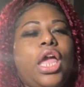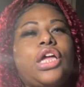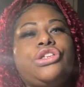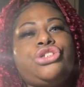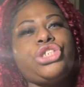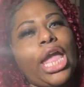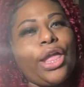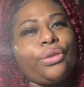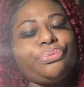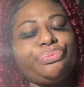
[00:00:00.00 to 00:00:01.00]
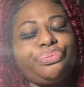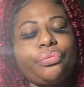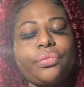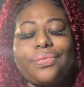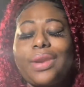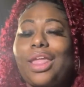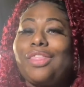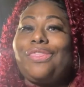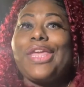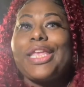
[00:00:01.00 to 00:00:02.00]
So
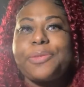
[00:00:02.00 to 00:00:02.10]
this